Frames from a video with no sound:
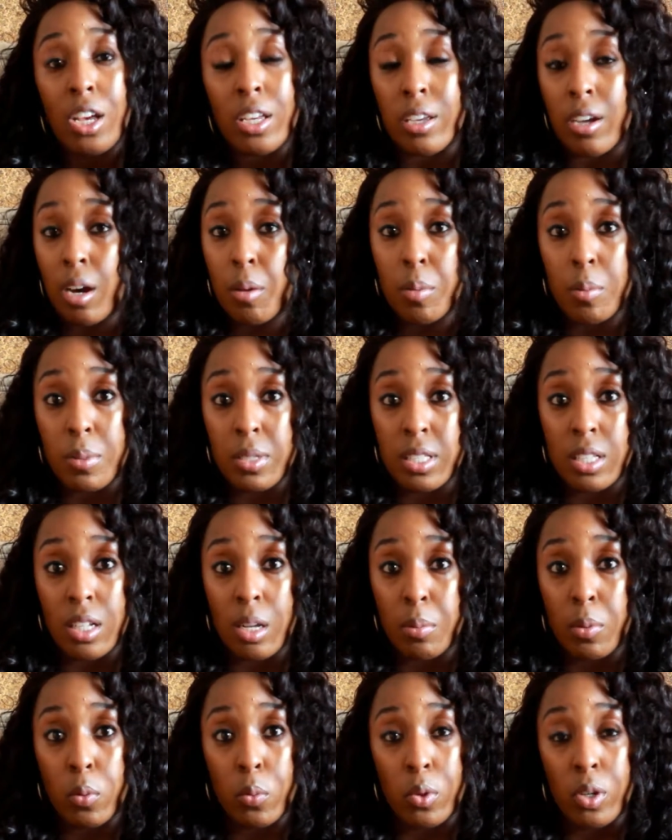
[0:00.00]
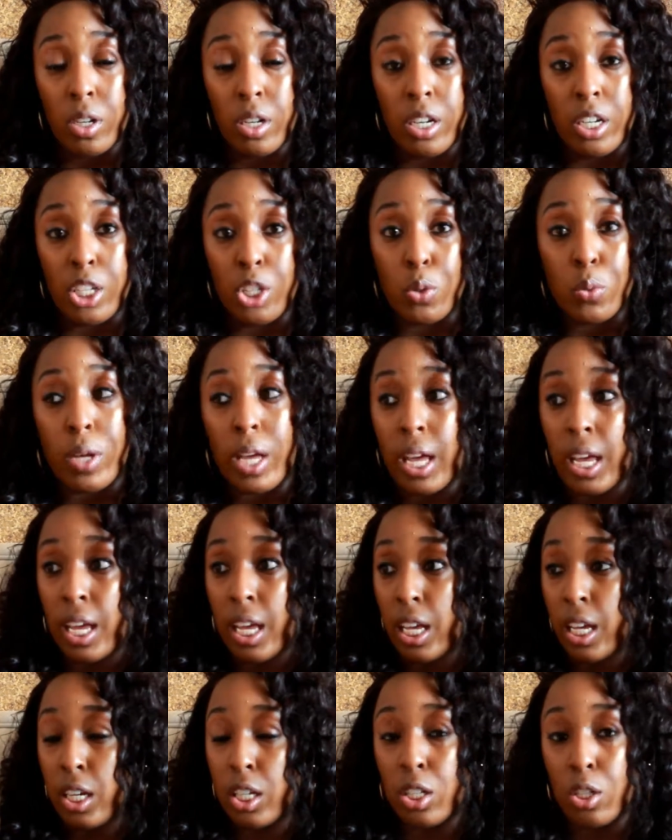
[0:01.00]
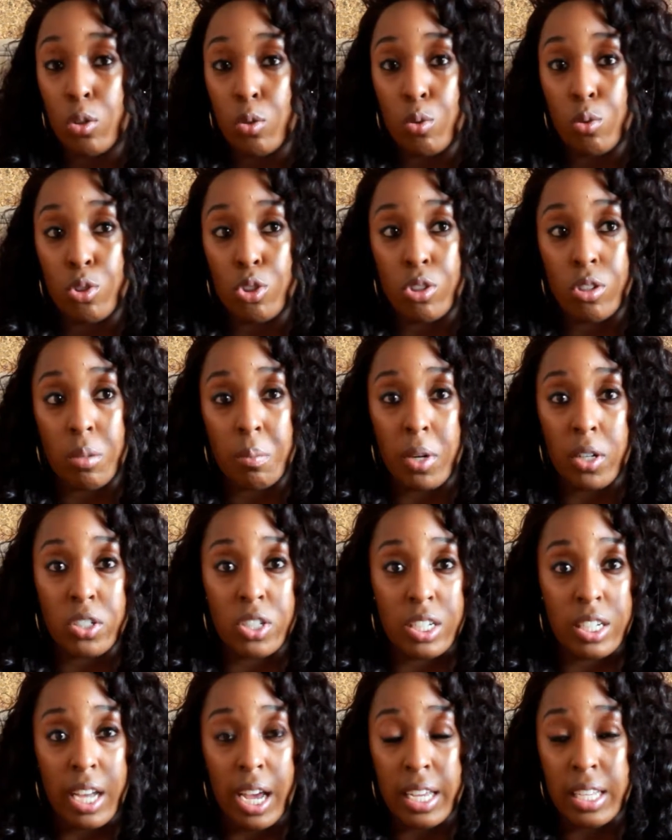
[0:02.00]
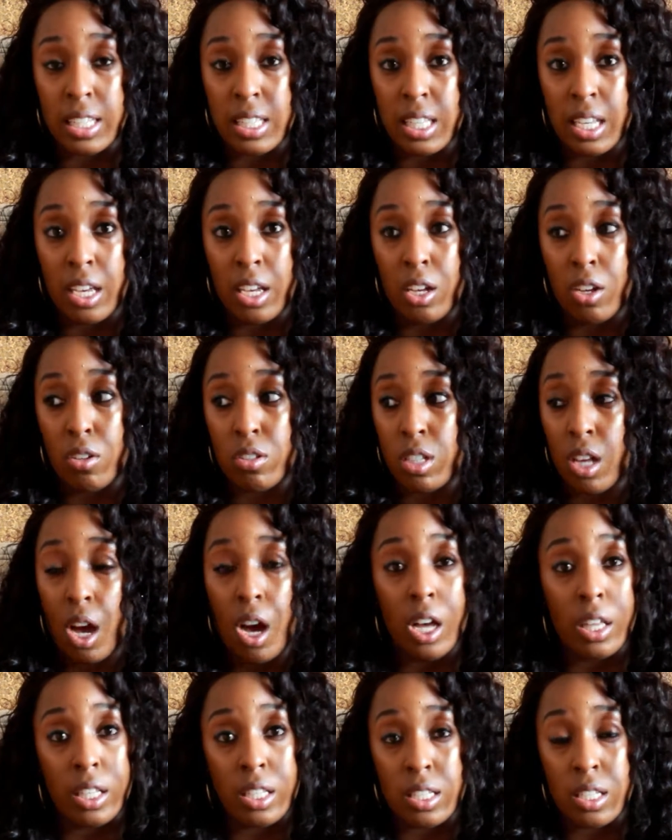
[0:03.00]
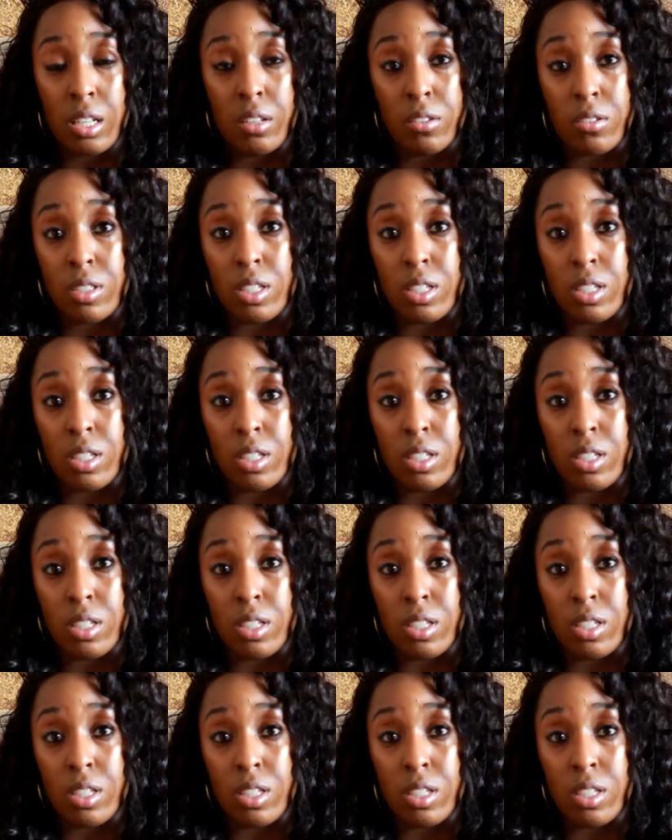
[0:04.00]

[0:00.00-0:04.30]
your album is #1, you can't include your merchandise sales and all this other